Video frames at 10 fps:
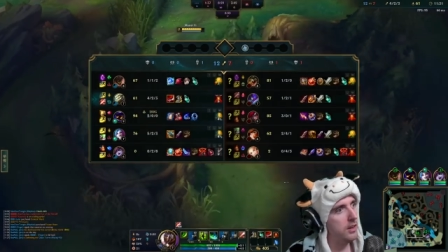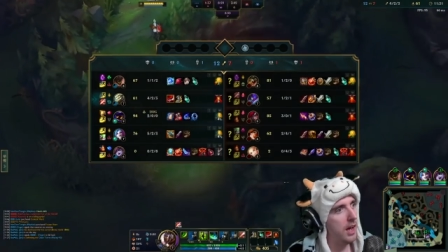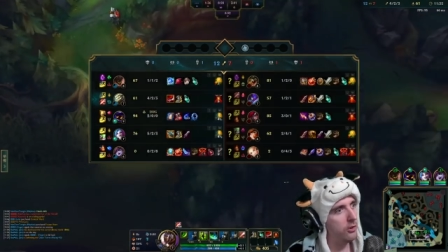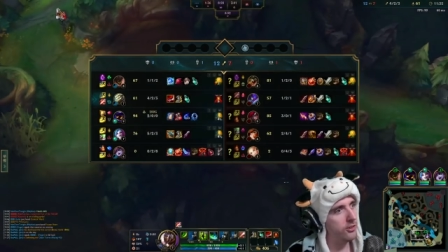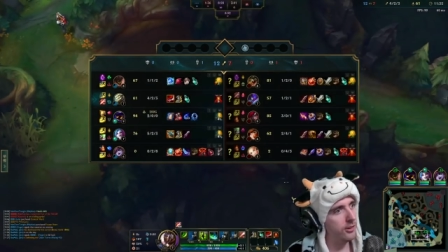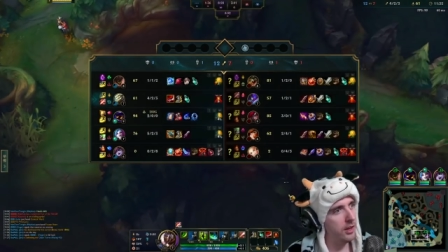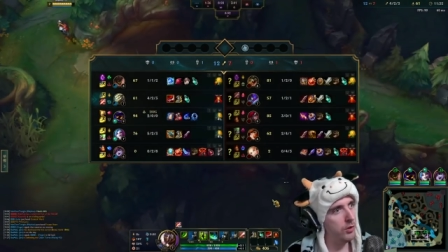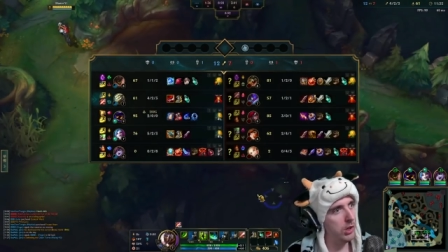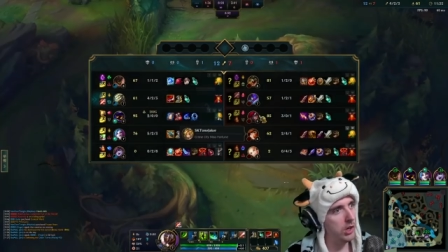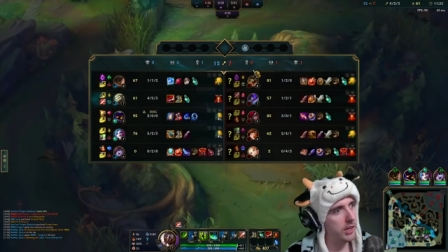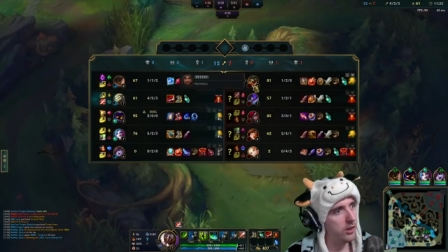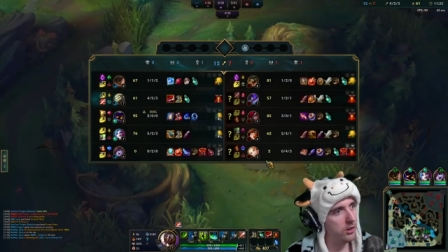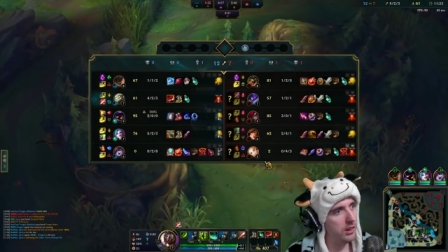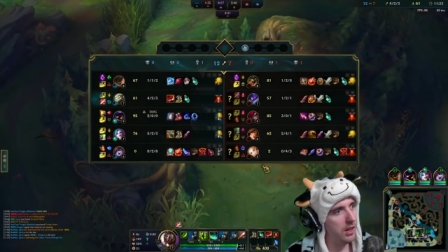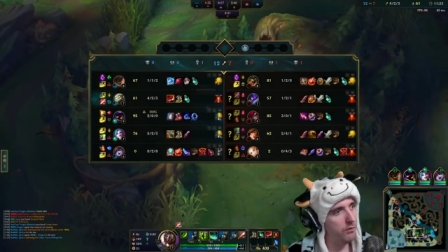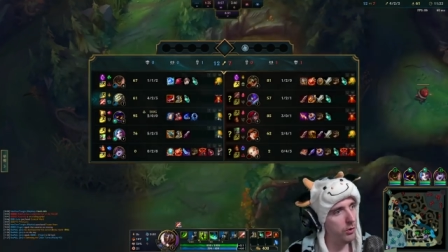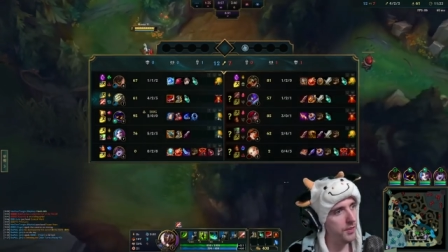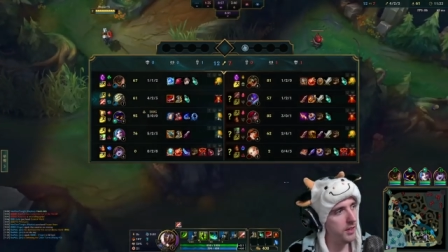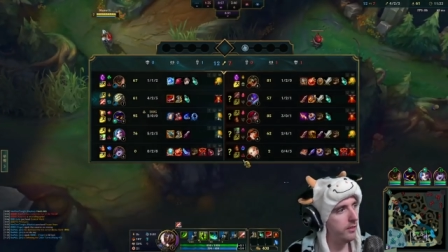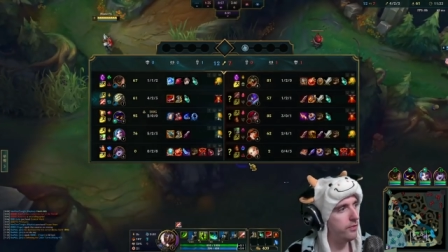How's our level looking? Our level
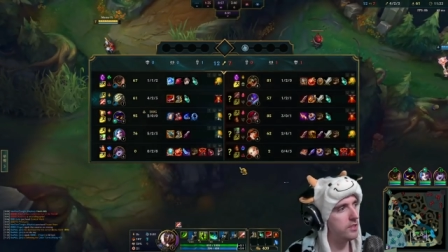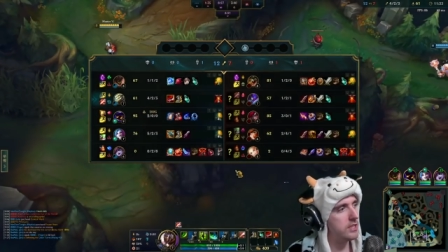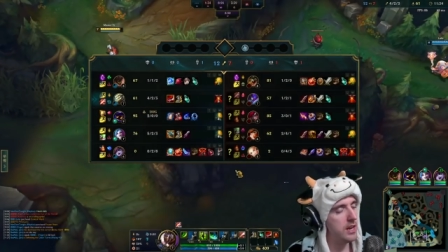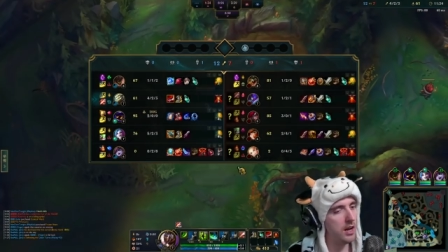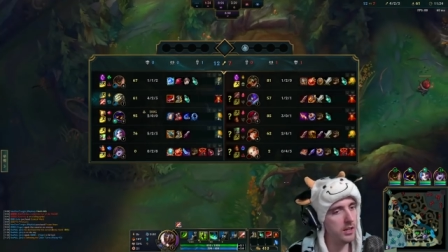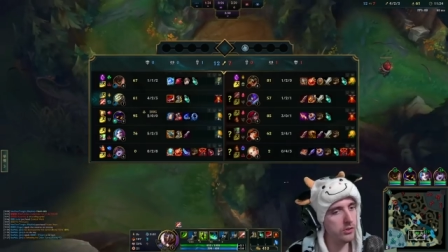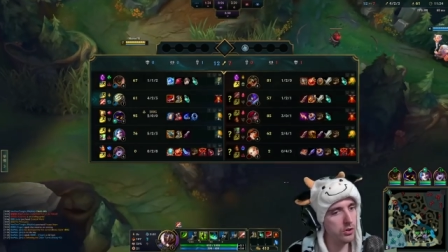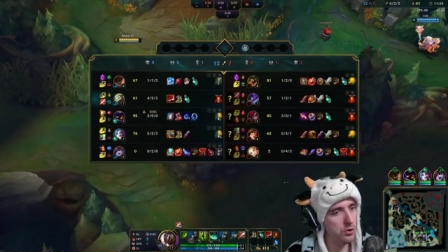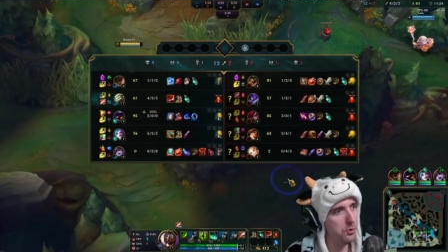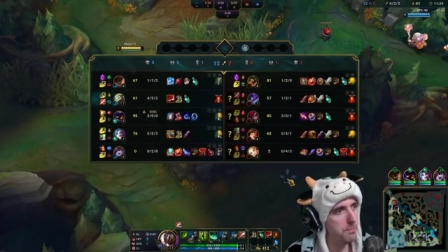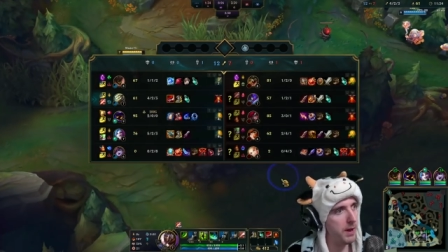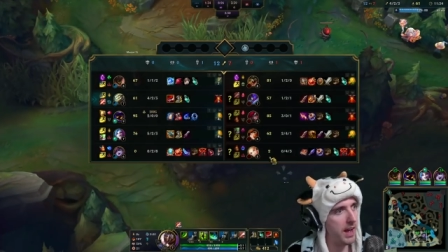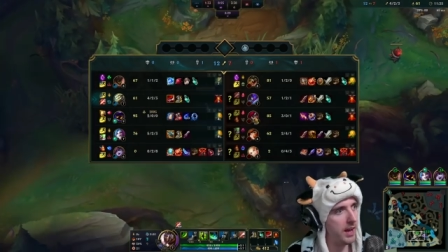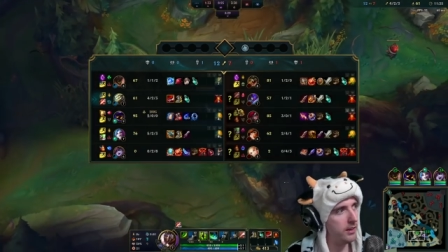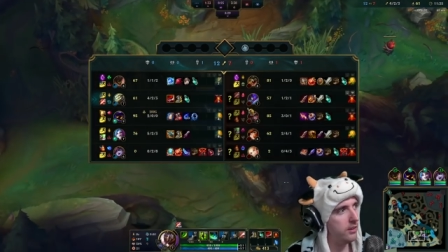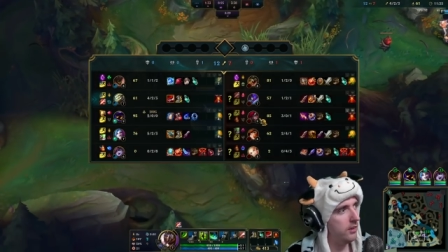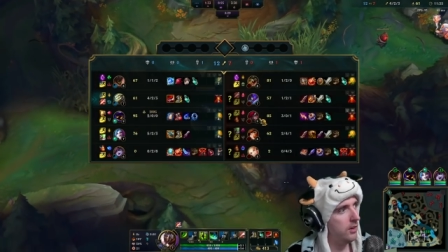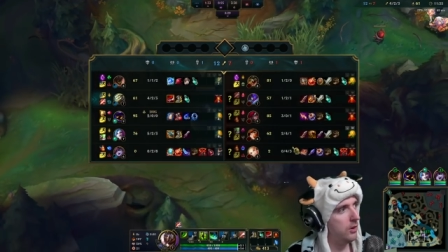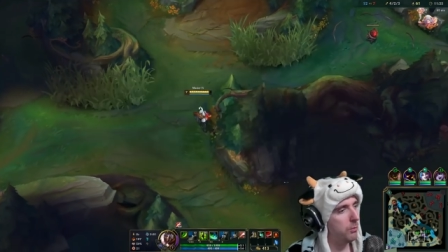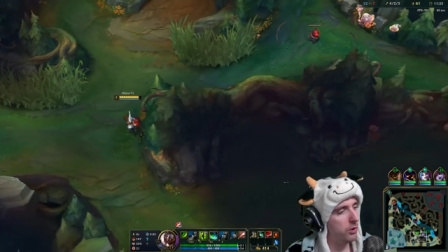diff is not too bad.
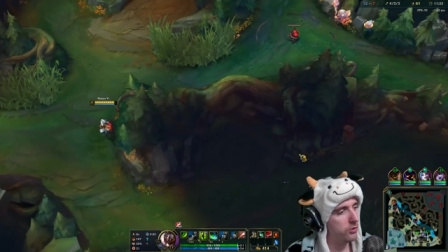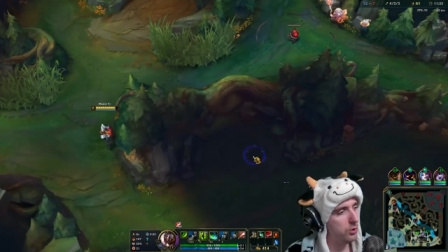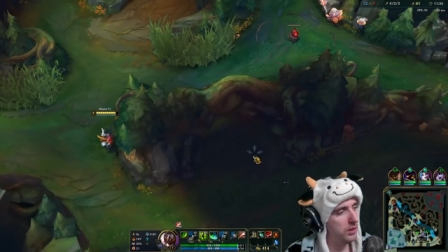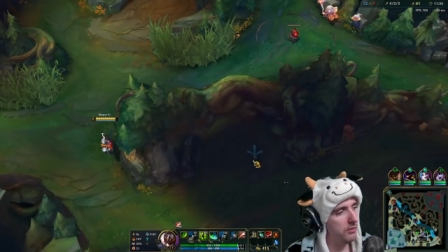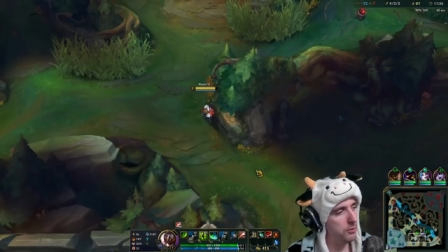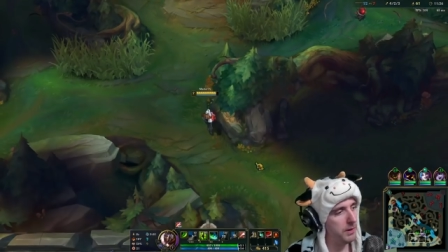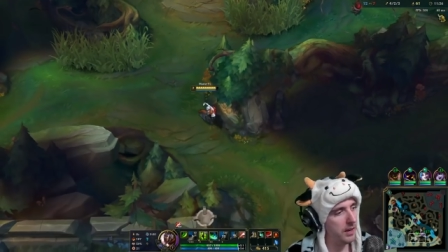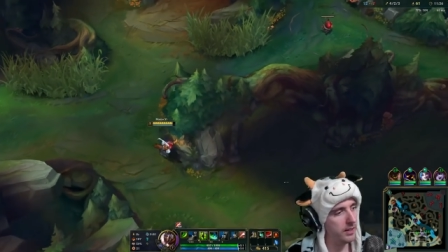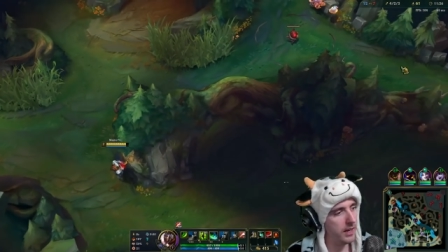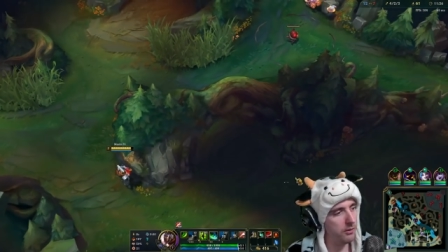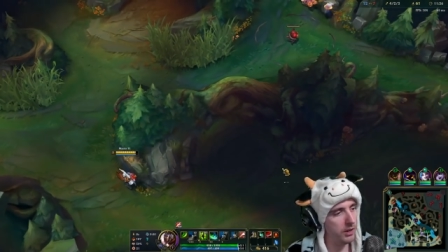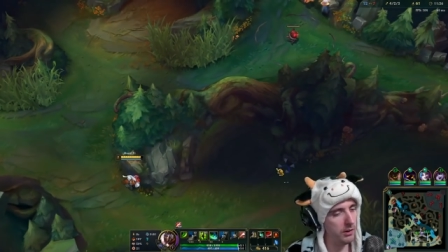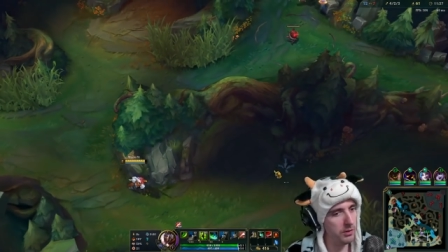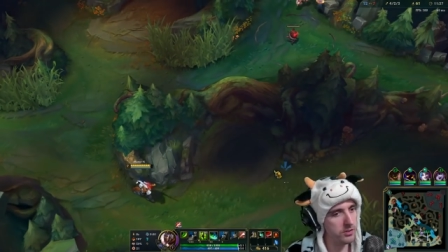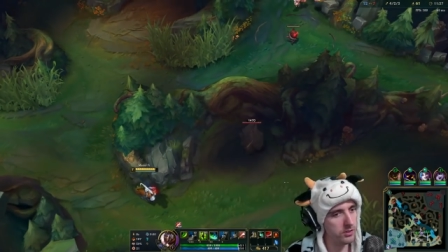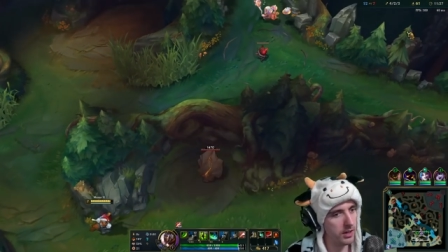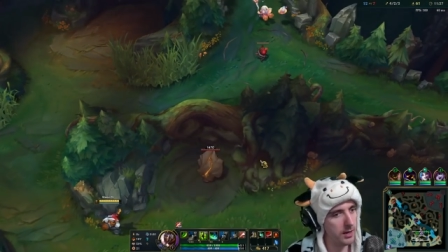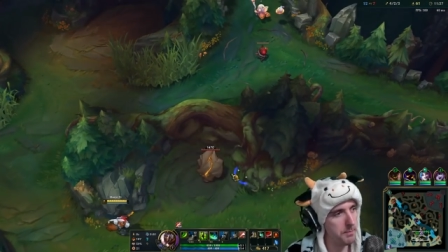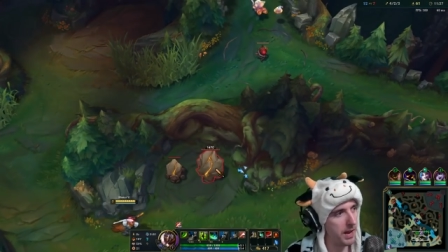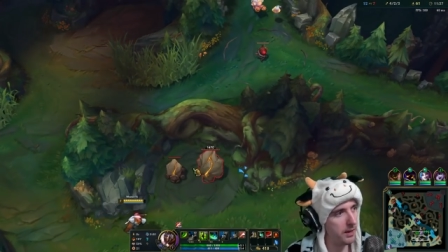We're two levels behind Katarina, which is kind
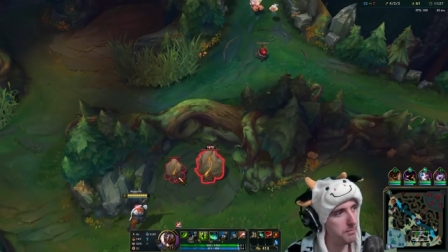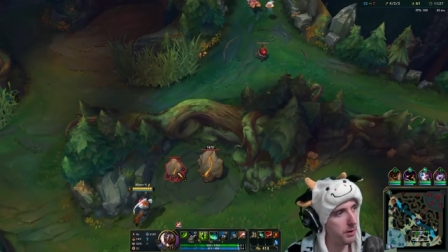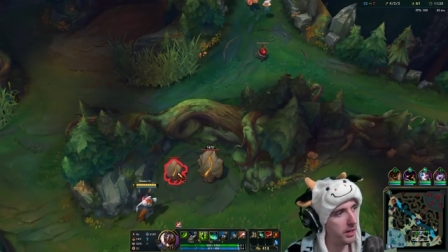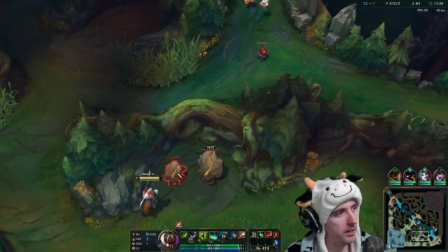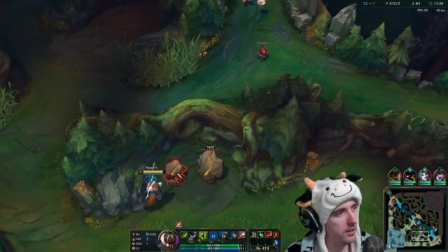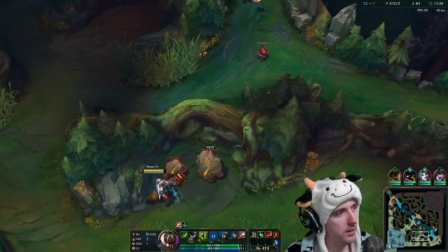of bad, but